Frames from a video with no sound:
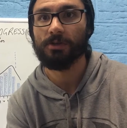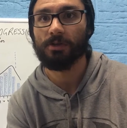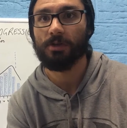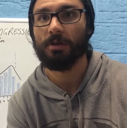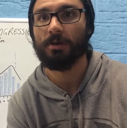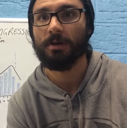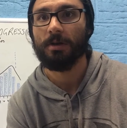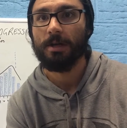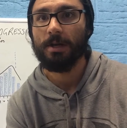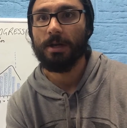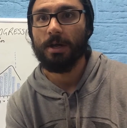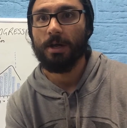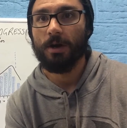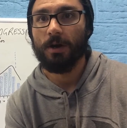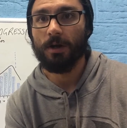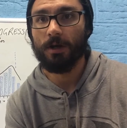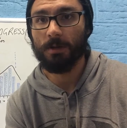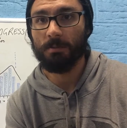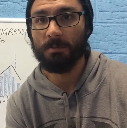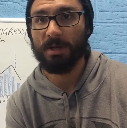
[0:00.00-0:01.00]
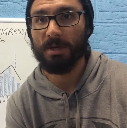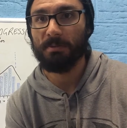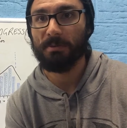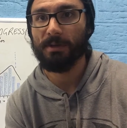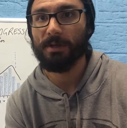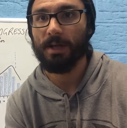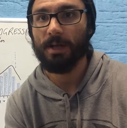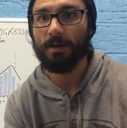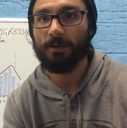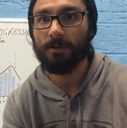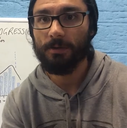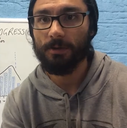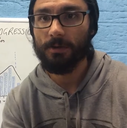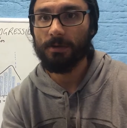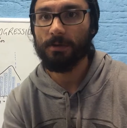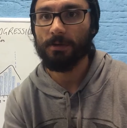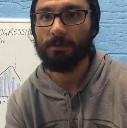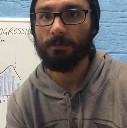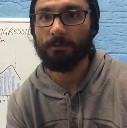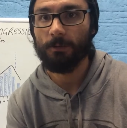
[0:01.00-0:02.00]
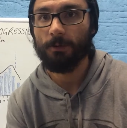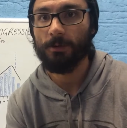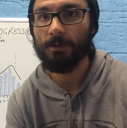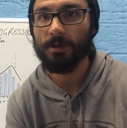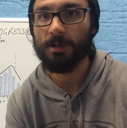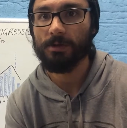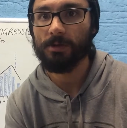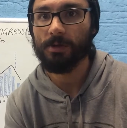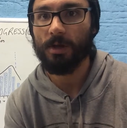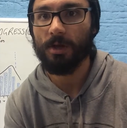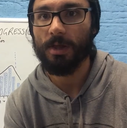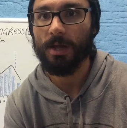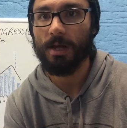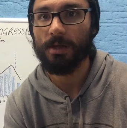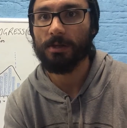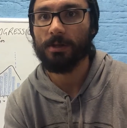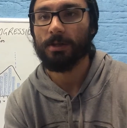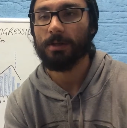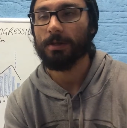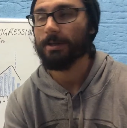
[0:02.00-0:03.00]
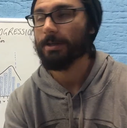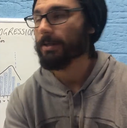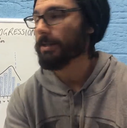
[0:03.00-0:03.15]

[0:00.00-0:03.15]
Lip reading: So I'm going to manipulate a few things like that.